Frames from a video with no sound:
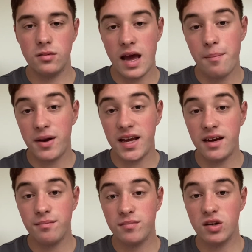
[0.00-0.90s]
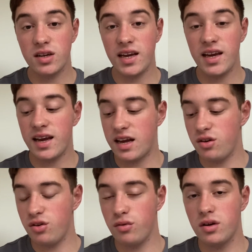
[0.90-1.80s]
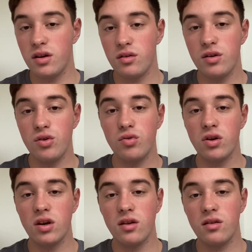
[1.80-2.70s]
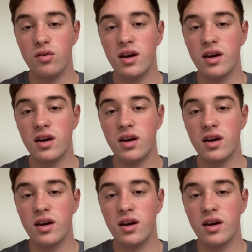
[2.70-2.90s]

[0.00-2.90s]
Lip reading: airplane, okay, and you're